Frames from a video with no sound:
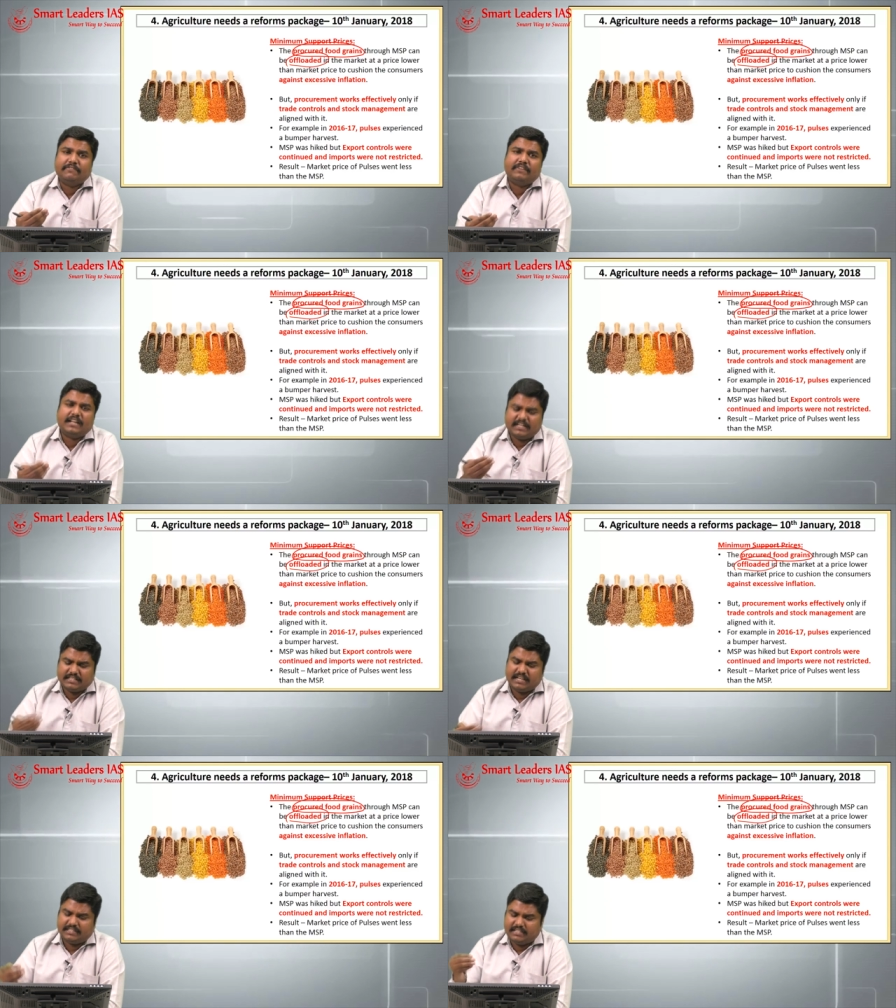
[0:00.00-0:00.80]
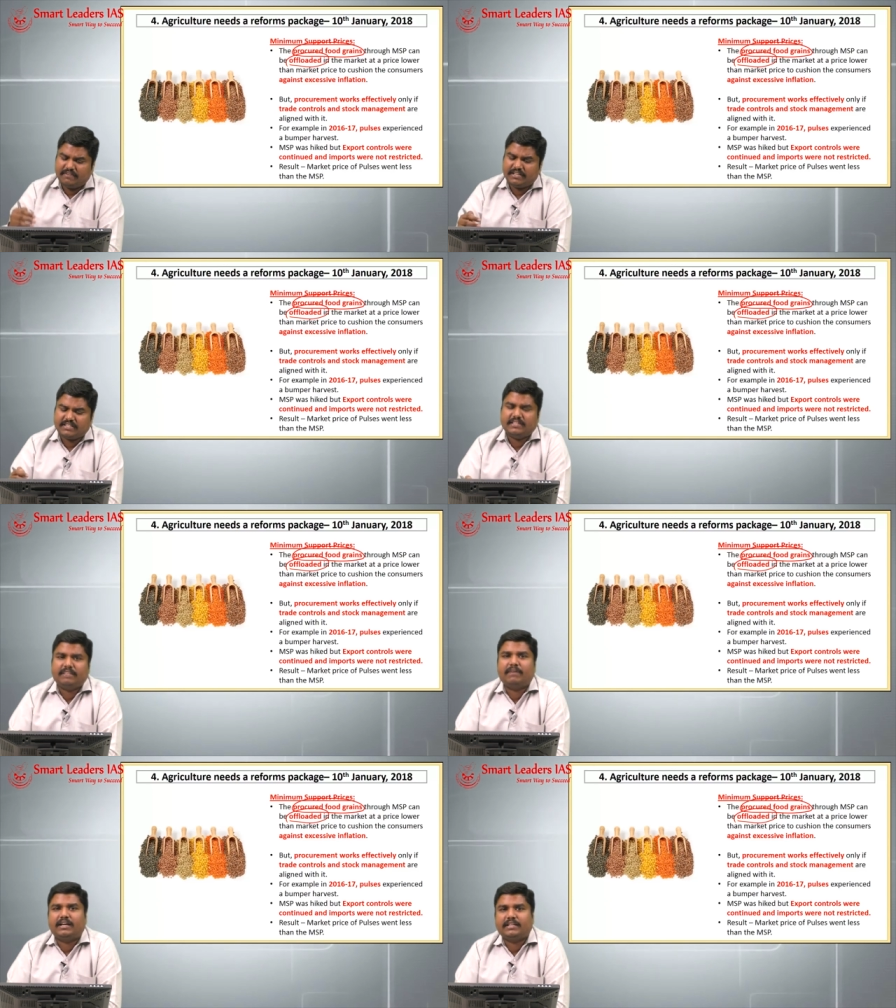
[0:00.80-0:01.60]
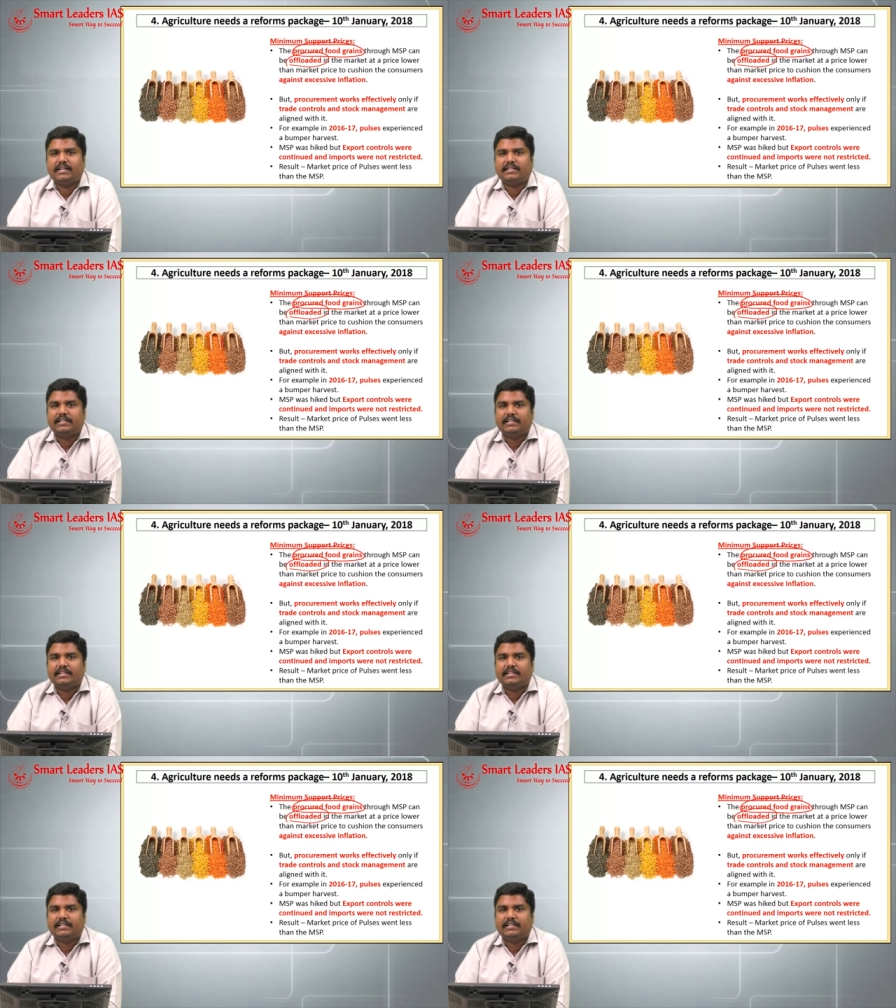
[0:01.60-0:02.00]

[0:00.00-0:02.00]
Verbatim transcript: inflationary situation in the market.